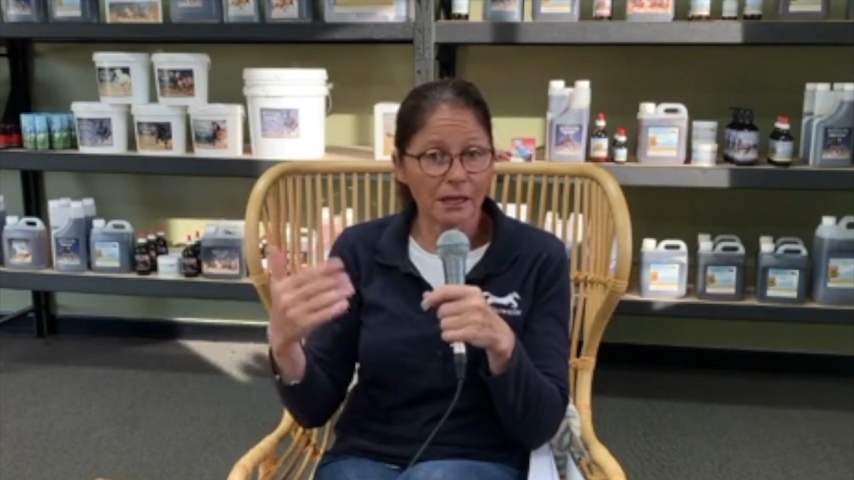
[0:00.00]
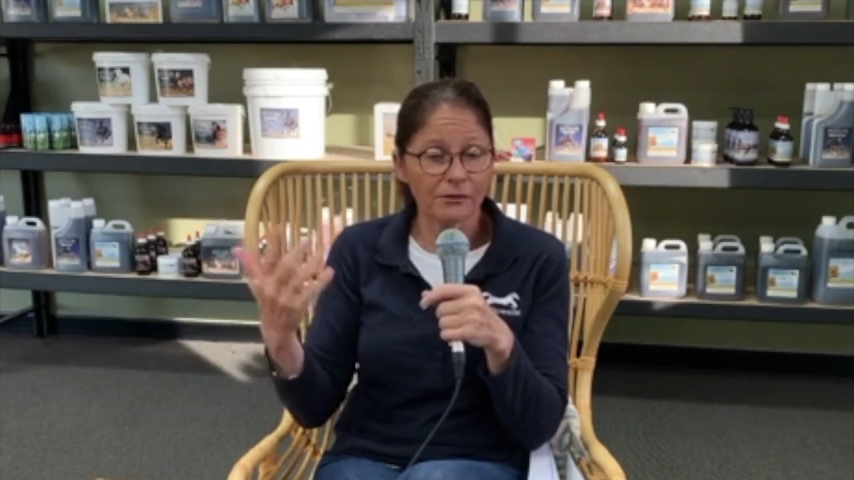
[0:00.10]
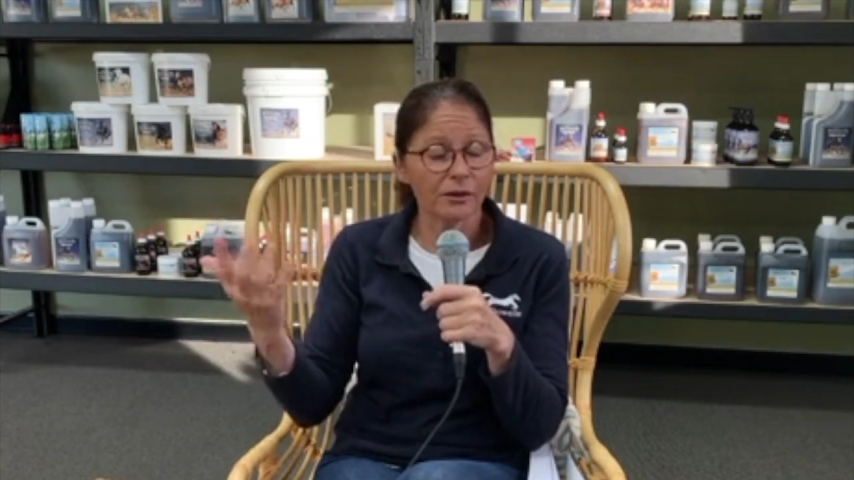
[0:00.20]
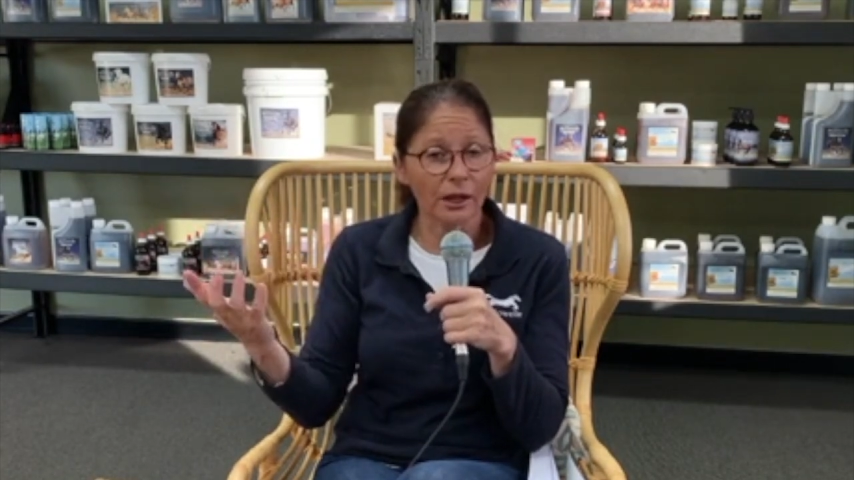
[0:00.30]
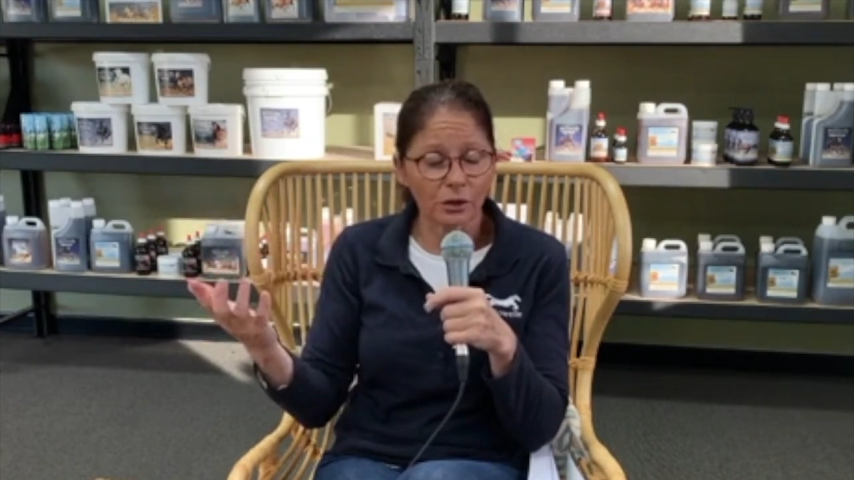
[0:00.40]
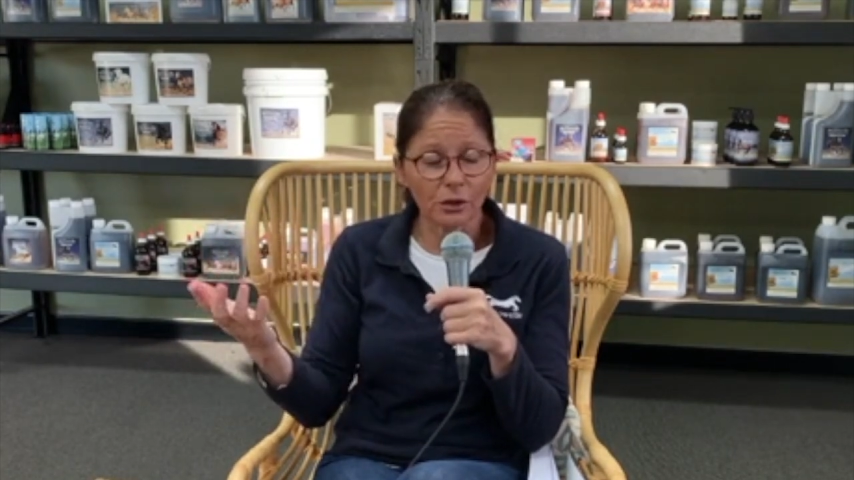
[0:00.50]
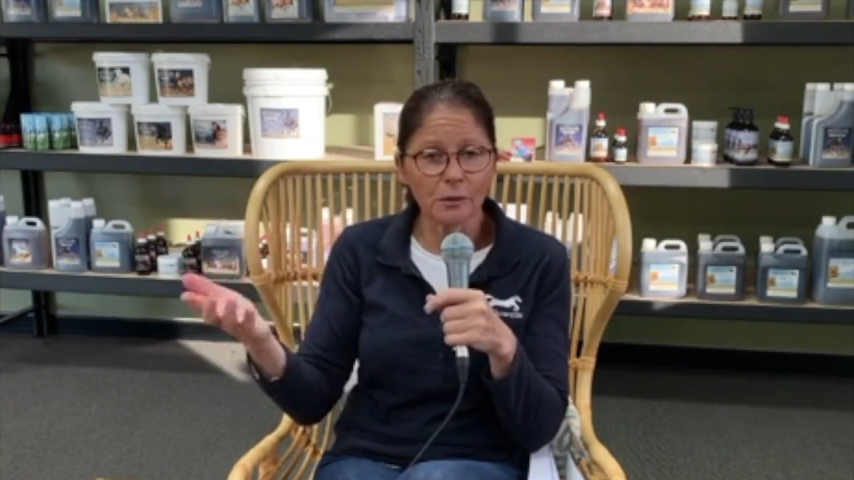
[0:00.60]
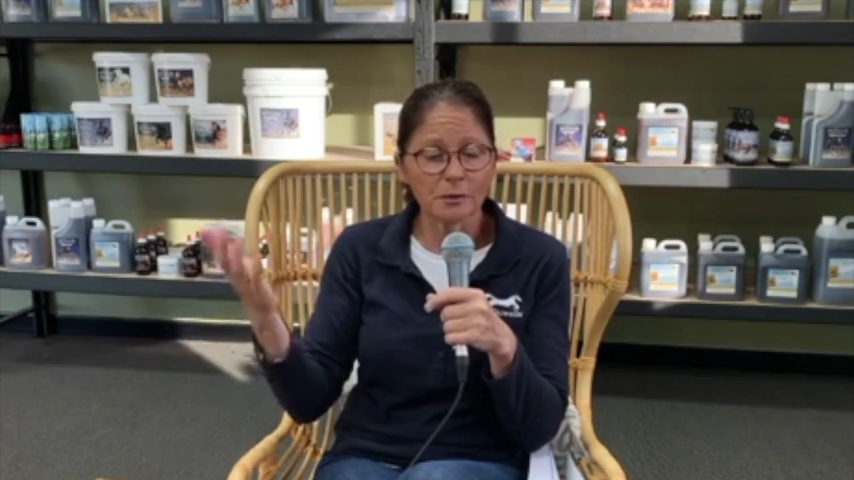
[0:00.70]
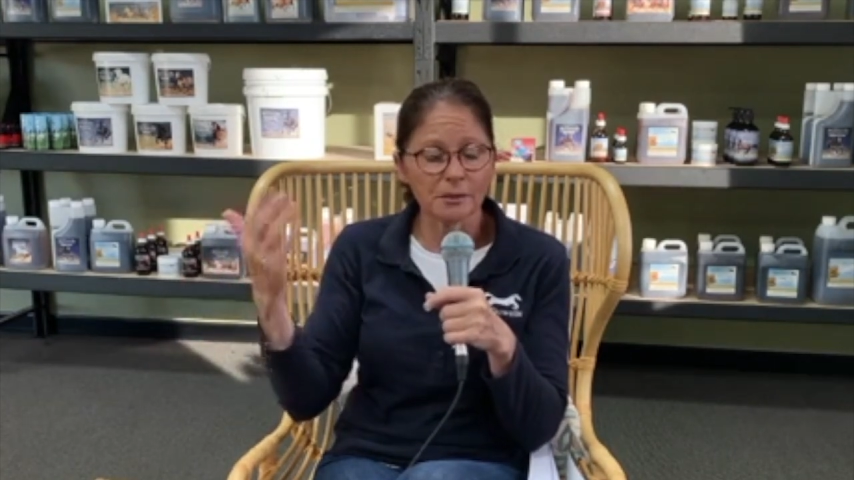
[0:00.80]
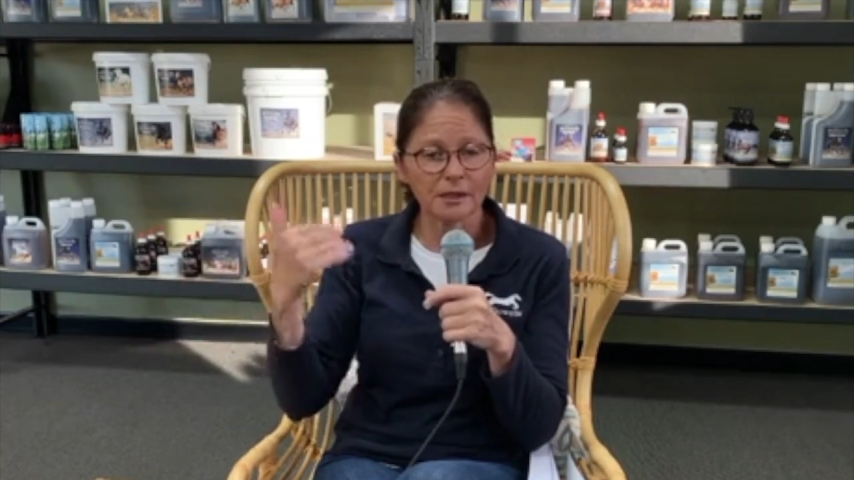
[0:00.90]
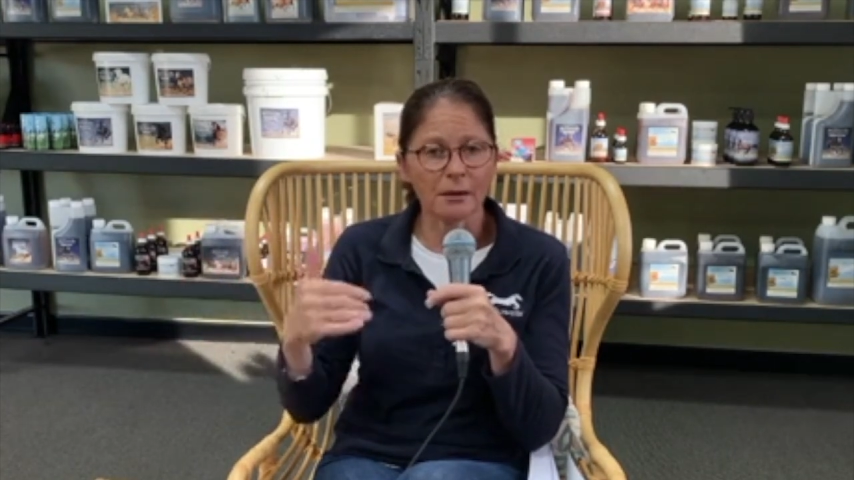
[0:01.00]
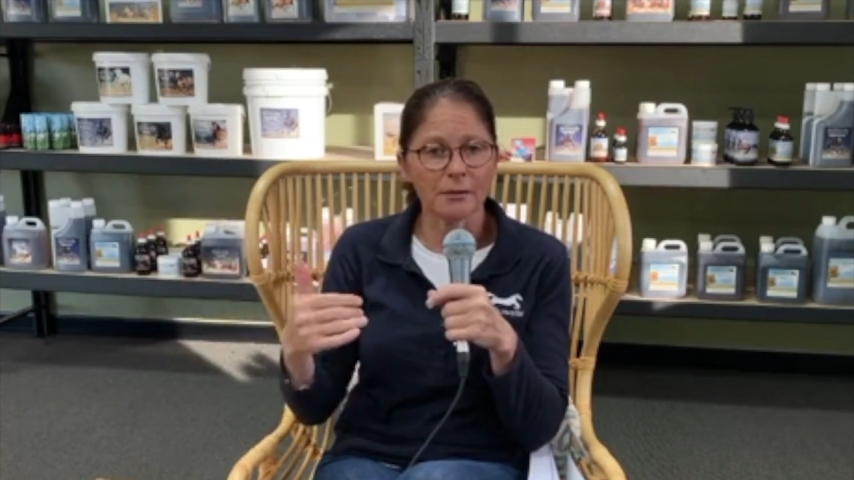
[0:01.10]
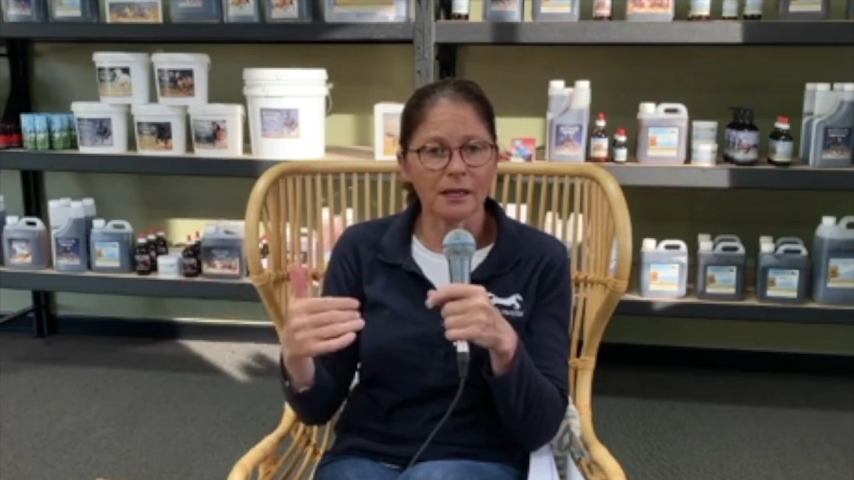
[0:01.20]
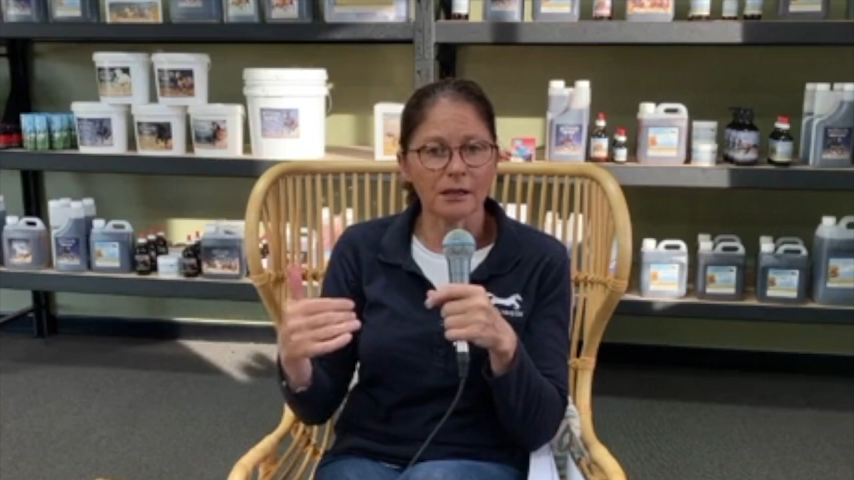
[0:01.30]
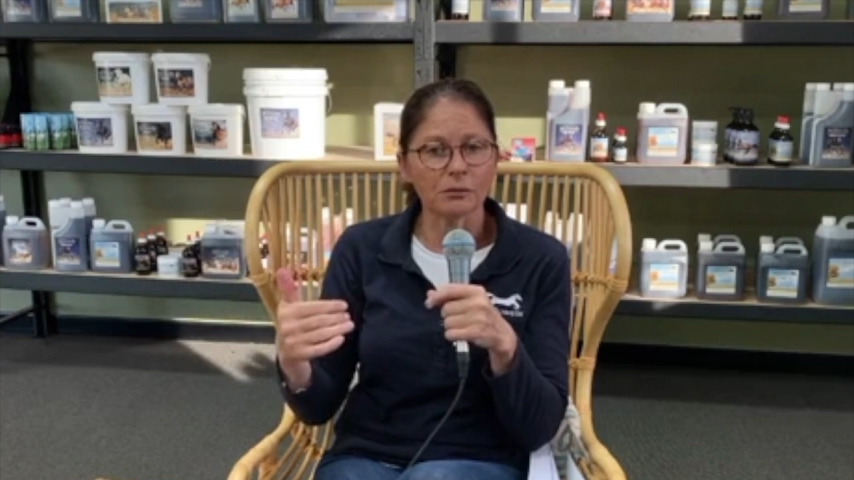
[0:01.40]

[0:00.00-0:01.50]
even like herbs was coming in.